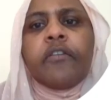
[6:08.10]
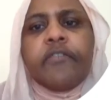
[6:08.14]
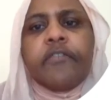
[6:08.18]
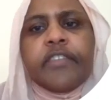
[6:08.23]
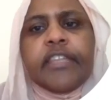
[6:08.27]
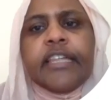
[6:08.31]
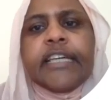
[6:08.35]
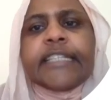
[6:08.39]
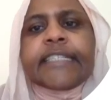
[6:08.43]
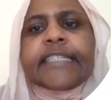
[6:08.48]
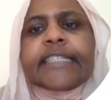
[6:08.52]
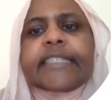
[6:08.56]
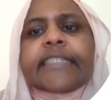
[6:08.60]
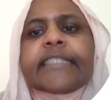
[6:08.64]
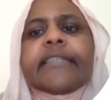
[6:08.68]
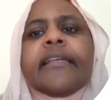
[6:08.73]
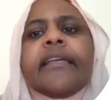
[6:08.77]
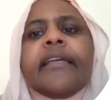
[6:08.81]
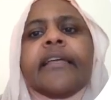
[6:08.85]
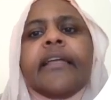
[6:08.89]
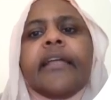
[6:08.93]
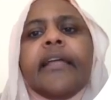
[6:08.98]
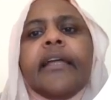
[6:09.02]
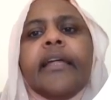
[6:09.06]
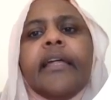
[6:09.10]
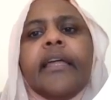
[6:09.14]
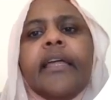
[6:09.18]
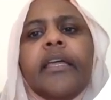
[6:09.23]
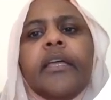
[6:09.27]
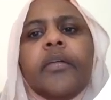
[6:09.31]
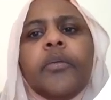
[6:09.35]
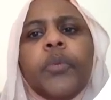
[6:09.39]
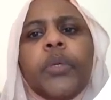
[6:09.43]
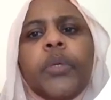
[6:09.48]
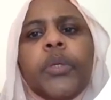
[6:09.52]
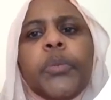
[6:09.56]
of this
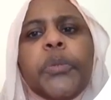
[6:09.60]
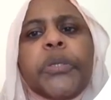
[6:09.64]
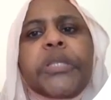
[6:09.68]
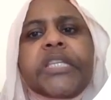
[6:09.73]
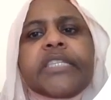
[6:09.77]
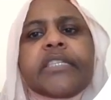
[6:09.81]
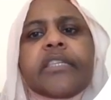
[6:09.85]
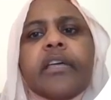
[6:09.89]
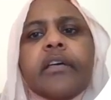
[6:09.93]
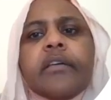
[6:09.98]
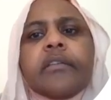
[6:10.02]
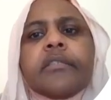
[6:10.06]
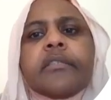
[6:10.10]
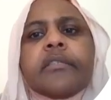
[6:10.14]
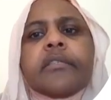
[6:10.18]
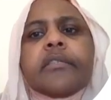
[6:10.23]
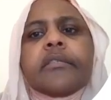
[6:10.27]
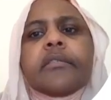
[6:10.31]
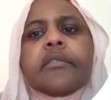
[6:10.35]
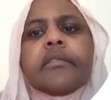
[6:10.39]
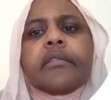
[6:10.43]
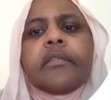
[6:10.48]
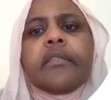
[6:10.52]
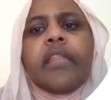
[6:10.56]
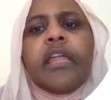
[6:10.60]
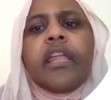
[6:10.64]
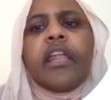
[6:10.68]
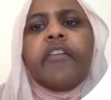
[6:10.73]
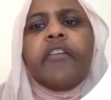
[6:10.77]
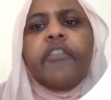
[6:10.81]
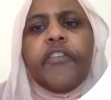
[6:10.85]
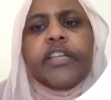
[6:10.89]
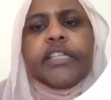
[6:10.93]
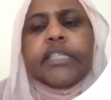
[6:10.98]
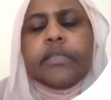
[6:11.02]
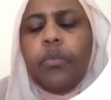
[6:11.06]
when we discuss the
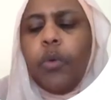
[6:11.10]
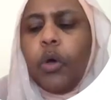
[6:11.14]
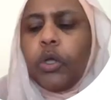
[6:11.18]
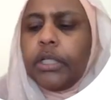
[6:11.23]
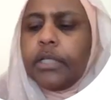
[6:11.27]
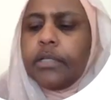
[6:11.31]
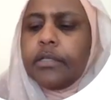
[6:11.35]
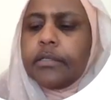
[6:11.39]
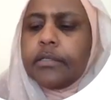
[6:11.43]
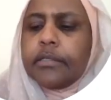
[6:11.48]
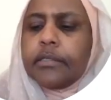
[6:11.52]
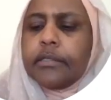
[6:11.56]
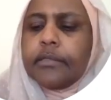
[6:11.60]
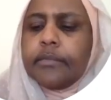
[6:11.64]
reference models.